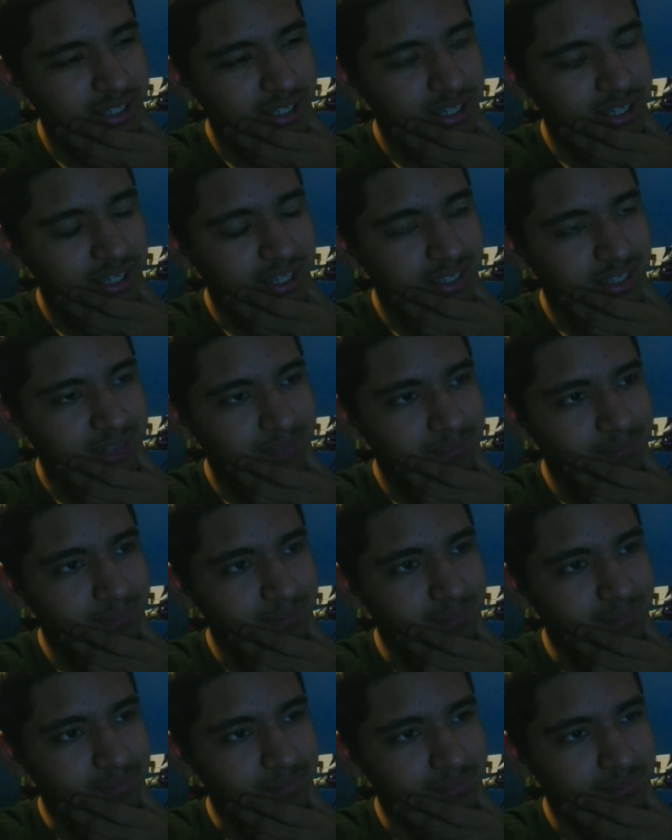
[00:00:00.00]

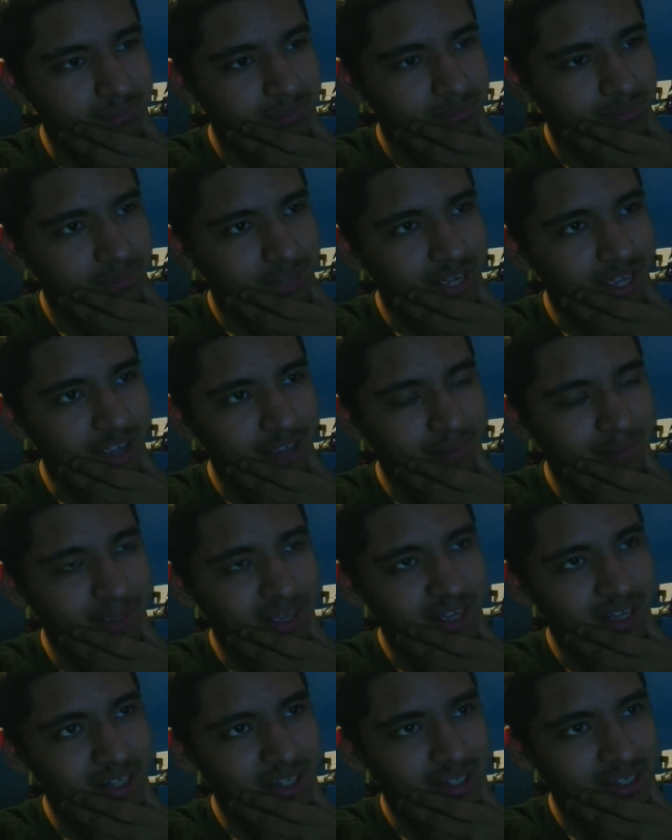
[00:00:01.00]
in
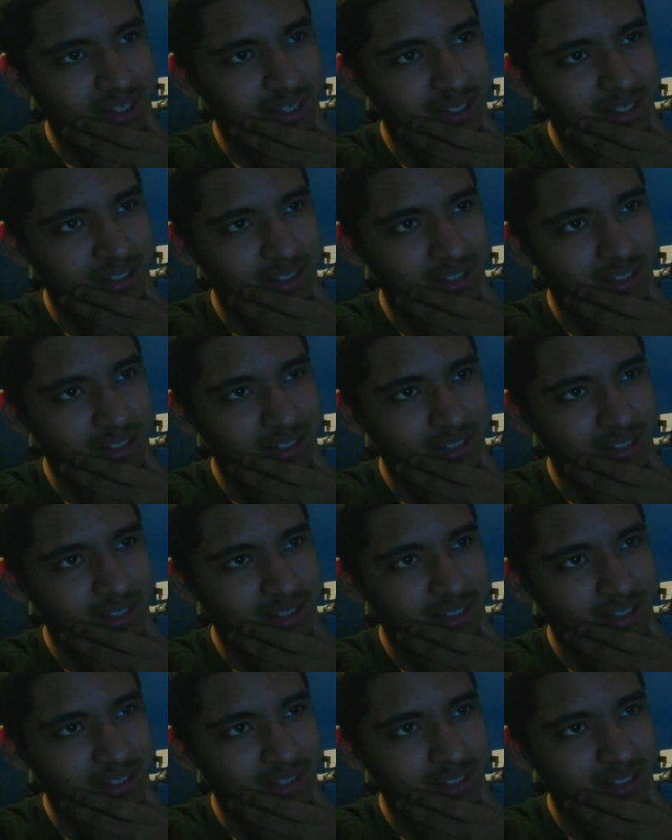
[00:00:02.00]
Liveman,